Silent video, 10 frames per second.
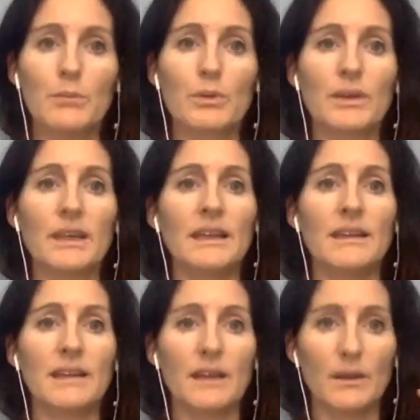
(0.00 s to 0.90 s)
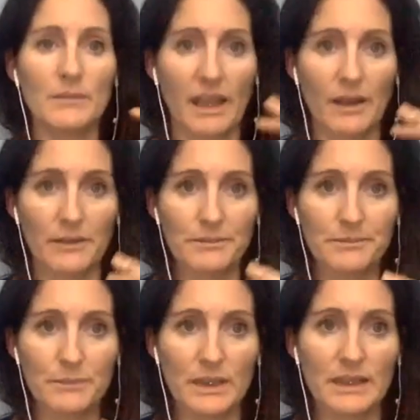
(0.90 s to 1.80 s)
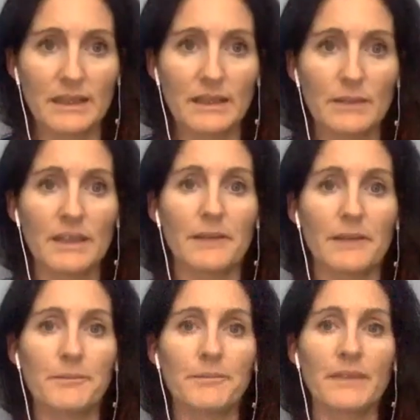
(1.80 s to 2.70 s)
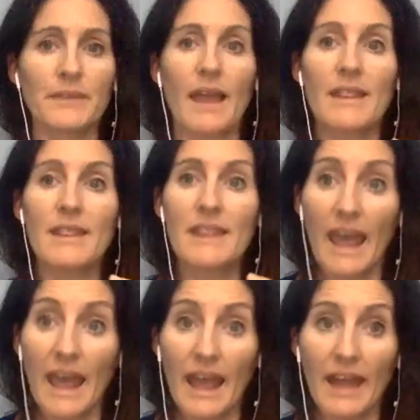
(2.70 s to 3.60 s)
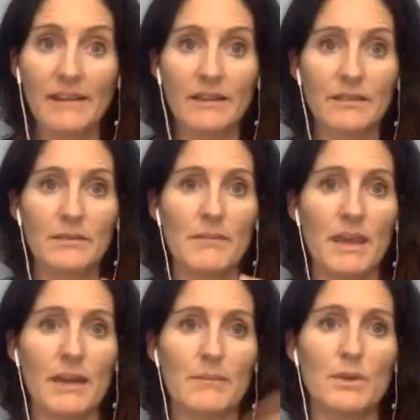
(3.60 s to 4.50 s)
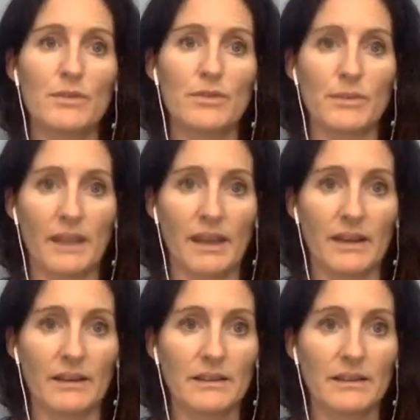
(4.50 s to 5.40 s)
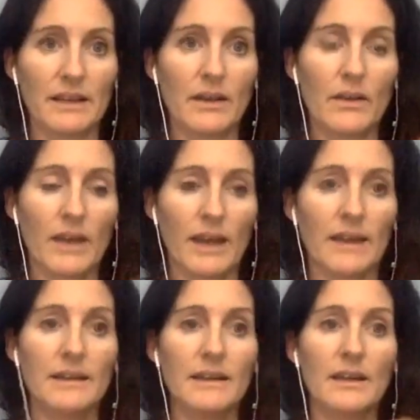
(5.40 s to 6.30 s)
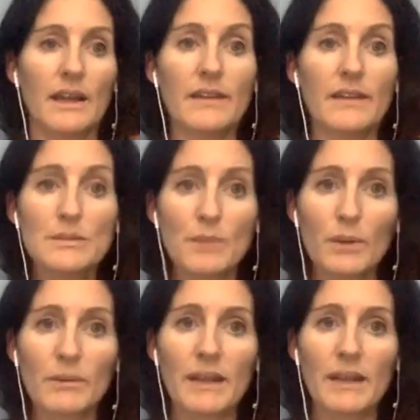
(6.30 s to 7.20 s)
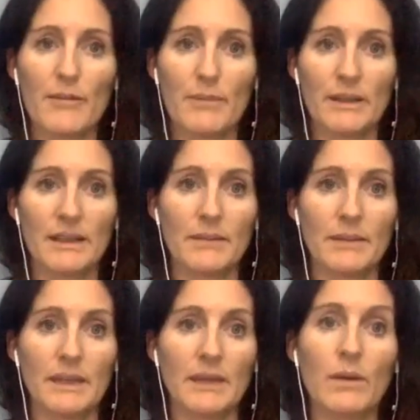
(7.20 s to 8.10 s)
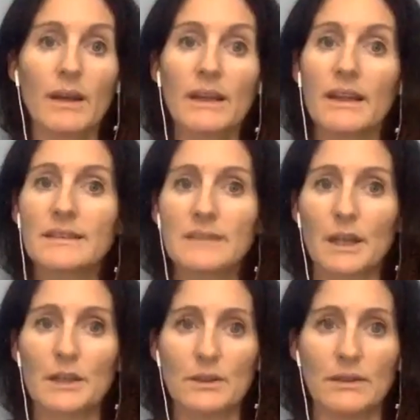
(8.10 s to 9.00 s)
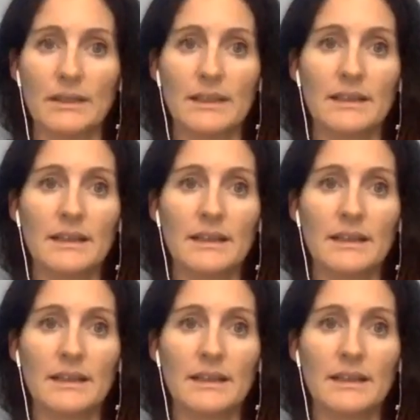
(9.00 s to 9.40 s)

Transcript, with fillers: breathe and come down, breathe and come down, and then make a move from there. Like, okay, in this moment, I have money coming in. What can I start doing